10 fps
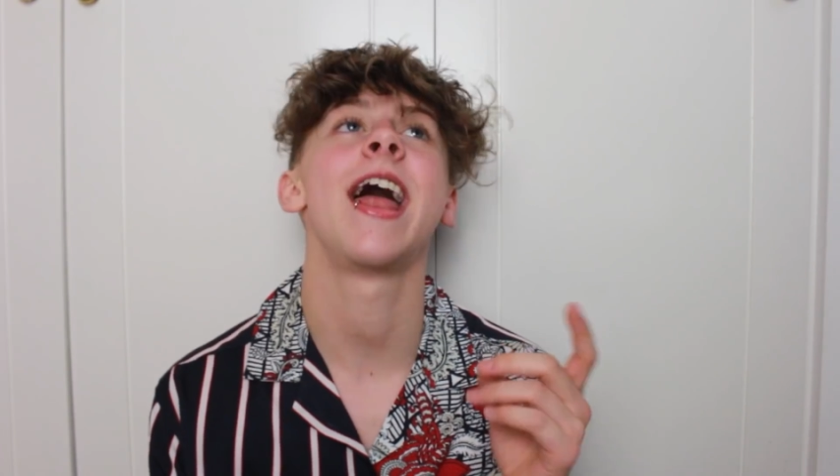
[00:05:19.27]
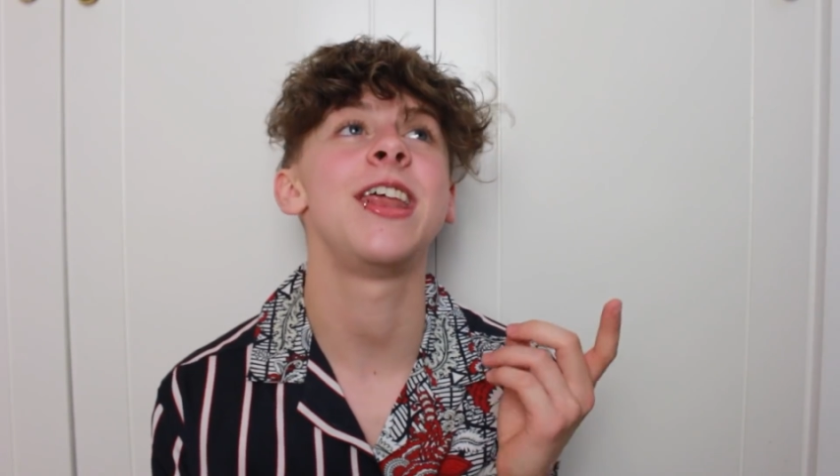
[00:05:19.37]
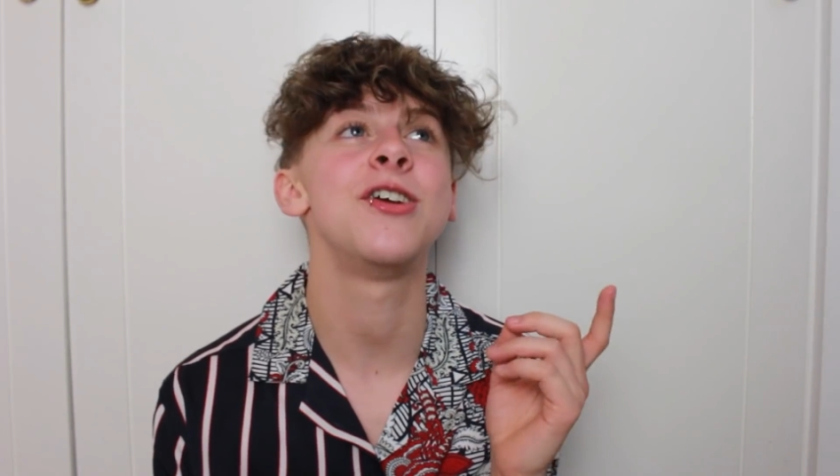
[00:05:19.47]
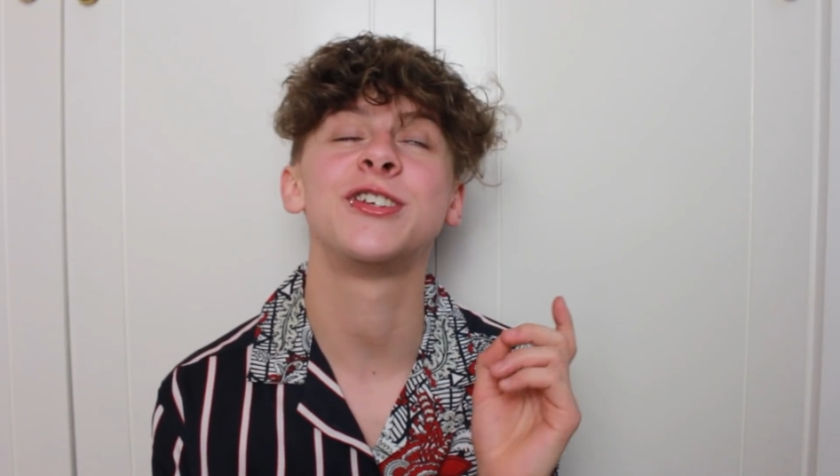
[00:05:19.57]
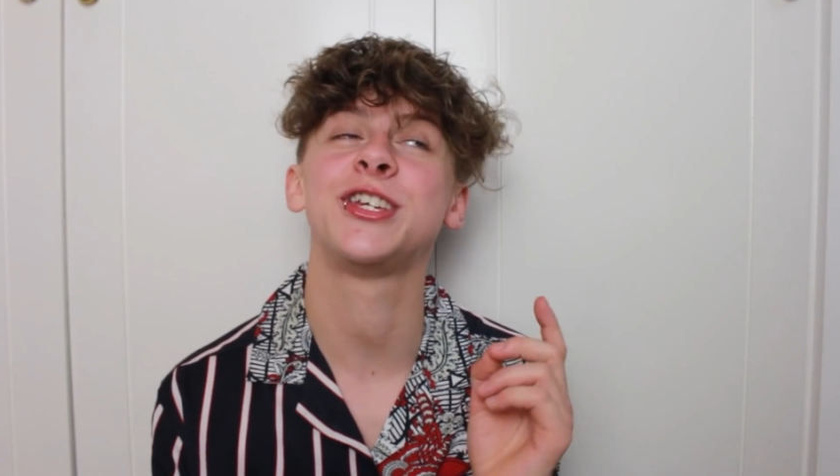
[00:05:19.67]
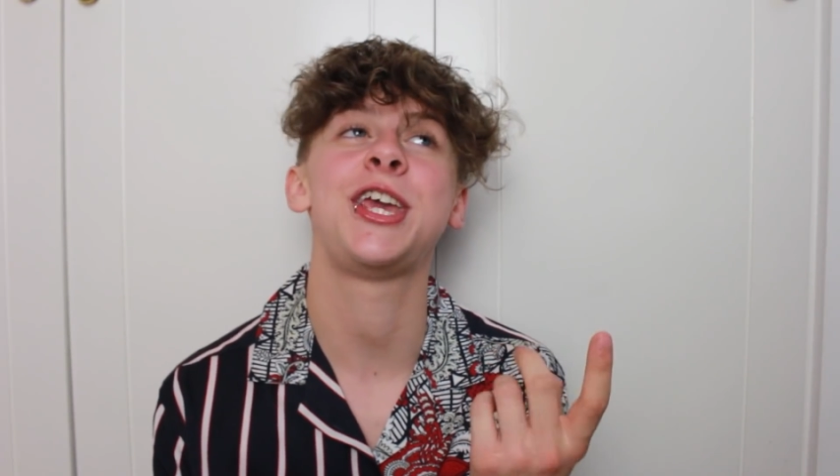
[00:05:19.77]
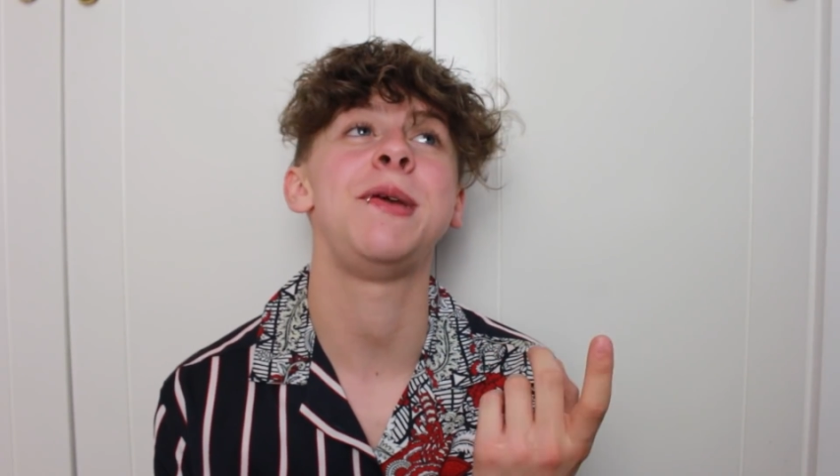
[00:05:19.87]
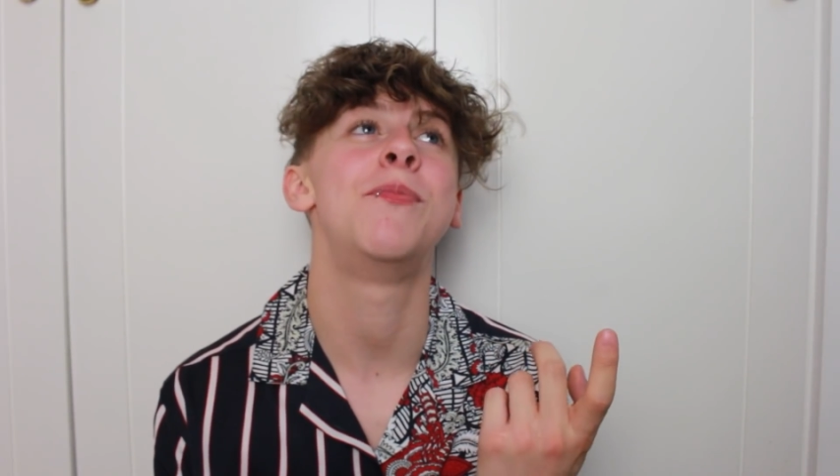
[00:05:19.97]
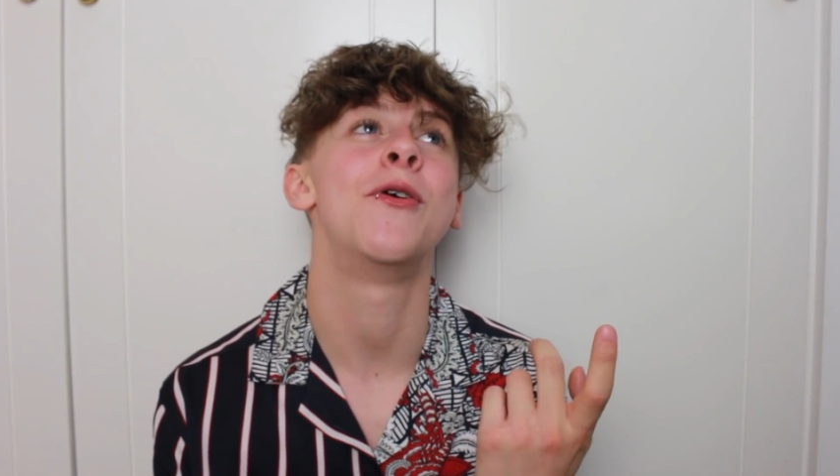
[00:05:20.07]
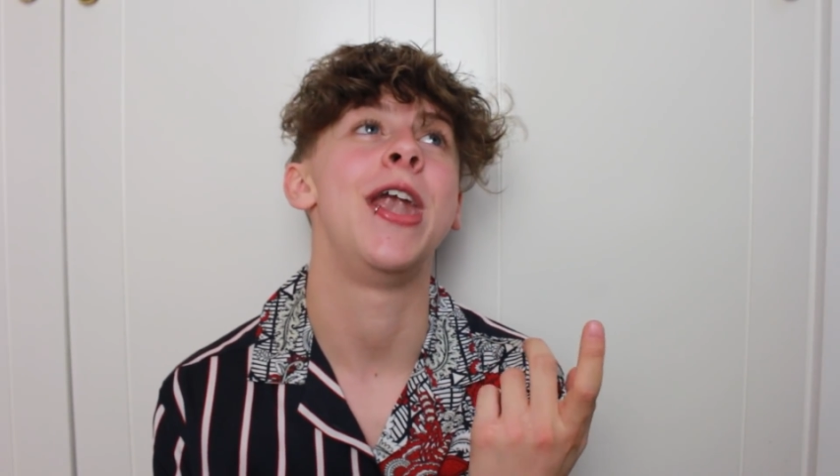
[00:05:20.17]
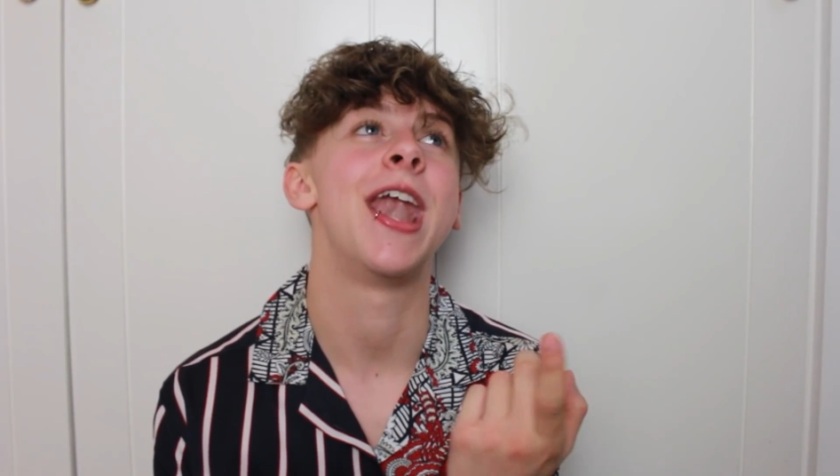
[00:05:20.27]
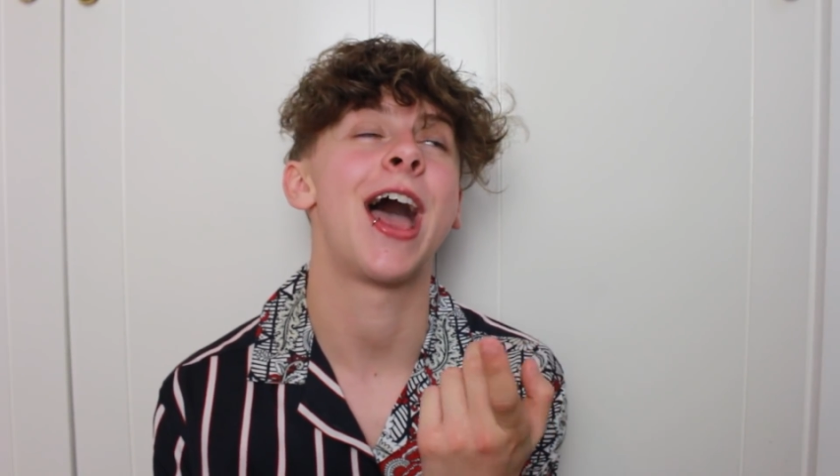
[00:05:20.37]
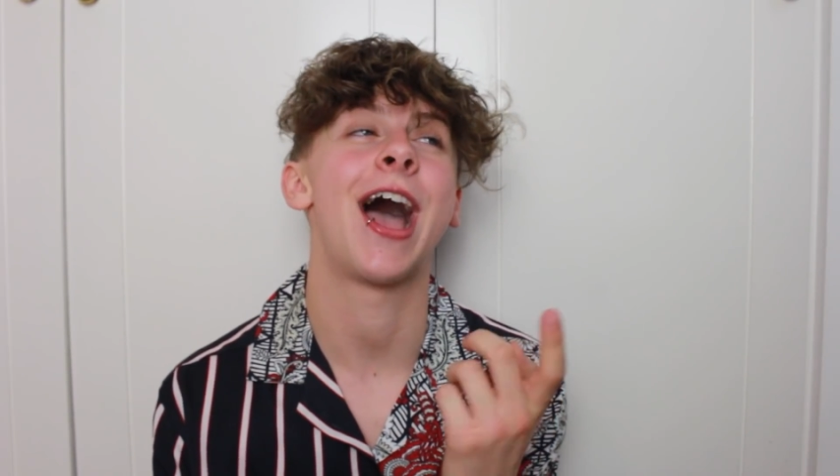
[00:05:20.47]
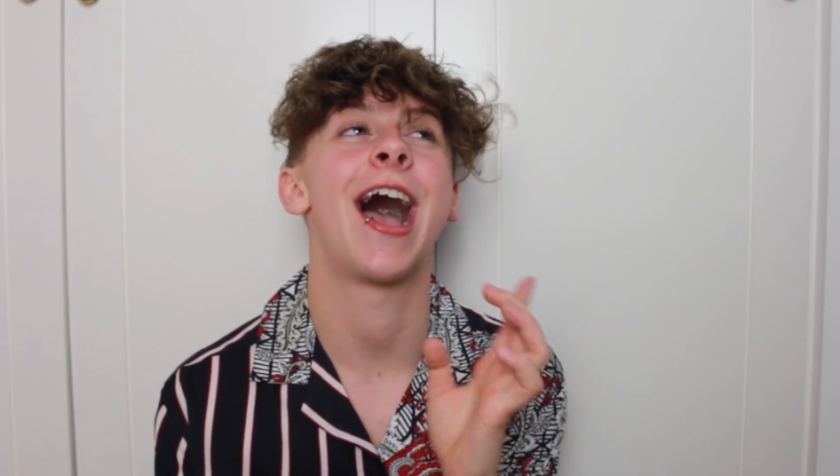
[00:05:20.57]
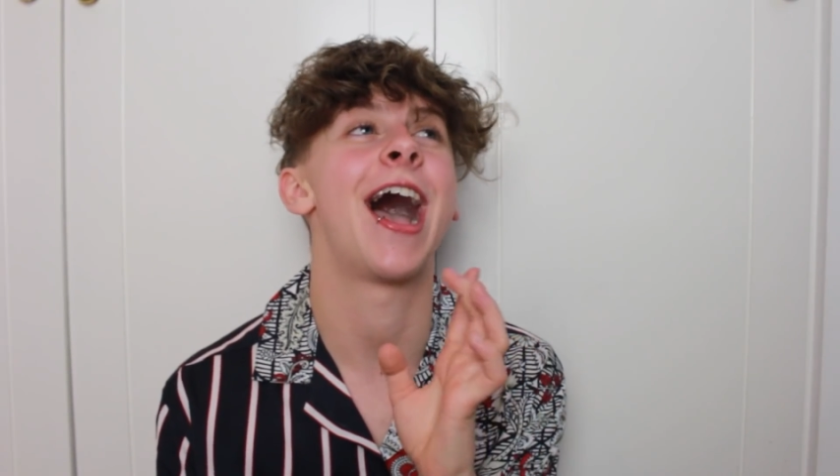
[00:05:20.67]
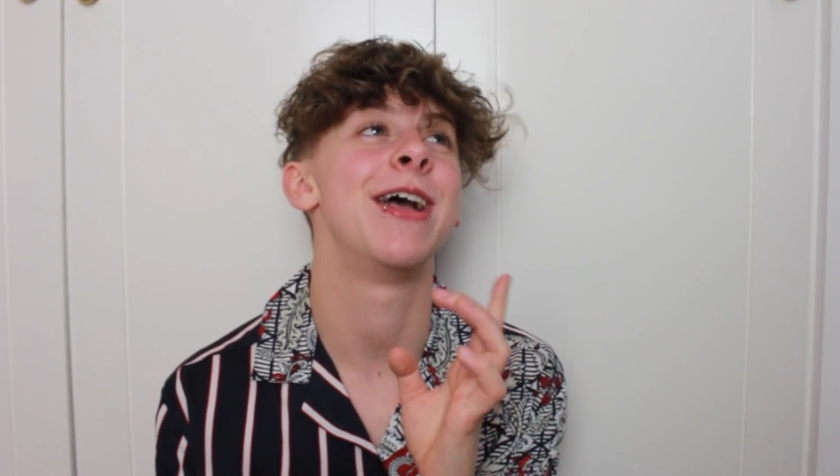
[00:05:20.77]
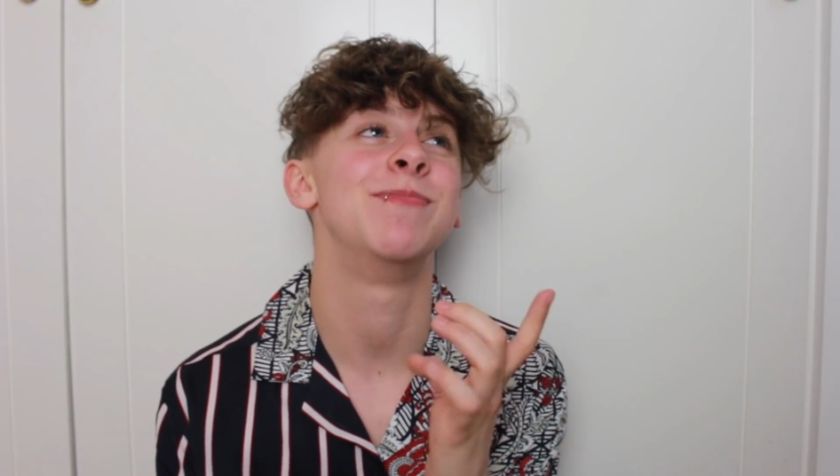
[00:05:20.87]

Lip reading: And here is a key point I